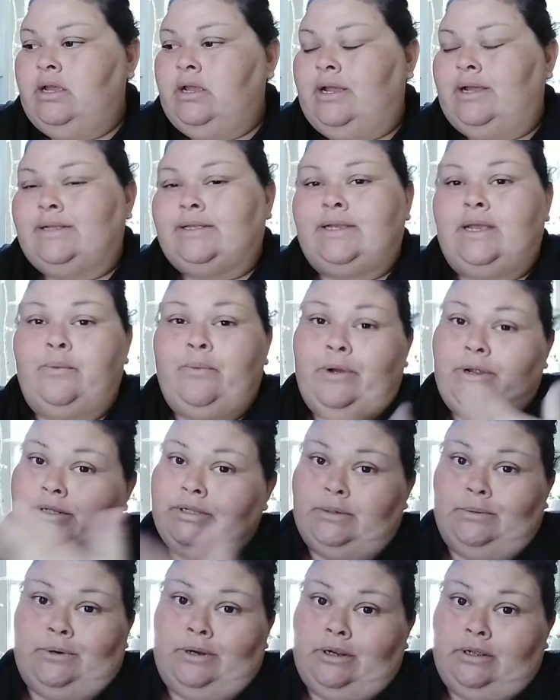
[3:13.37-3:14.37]
because he wants
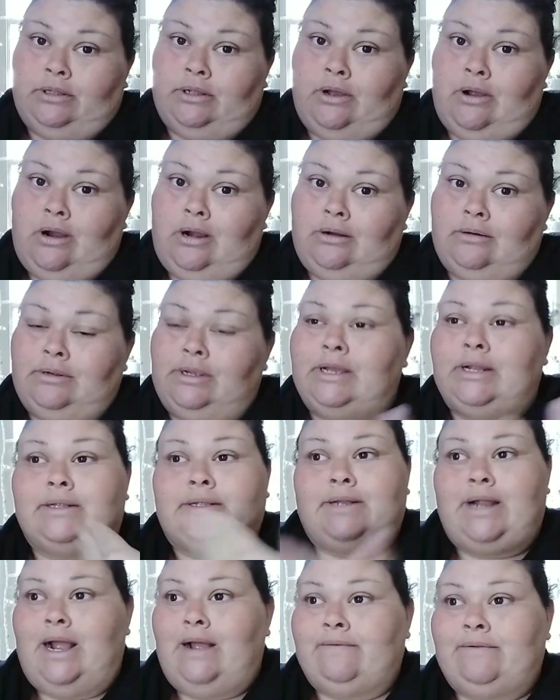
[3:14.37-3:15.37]
to work in the car. He
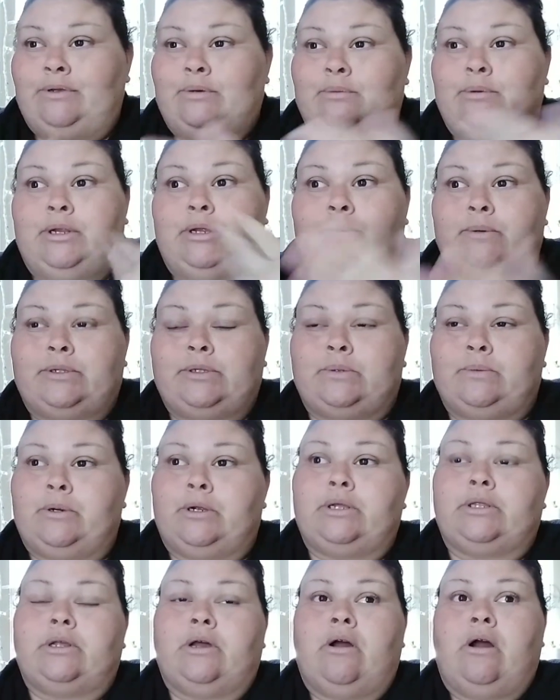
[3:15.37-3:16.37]
doesn't have to, but he wants to
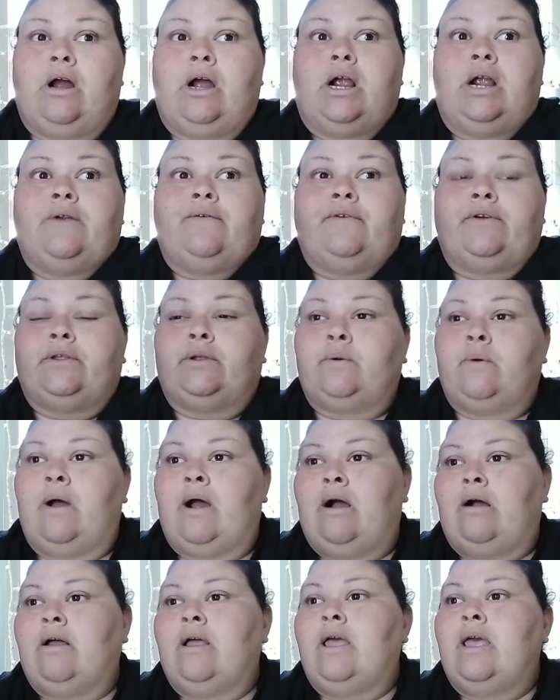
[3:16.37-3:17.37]
work in the car for a little
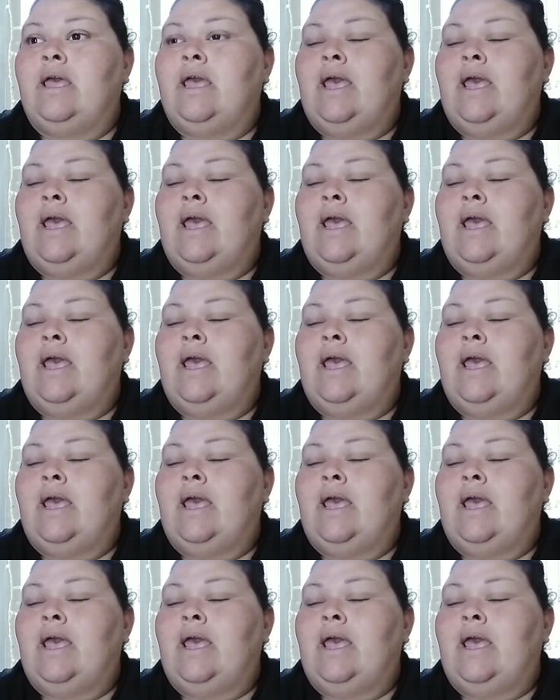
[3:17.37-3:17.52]
while.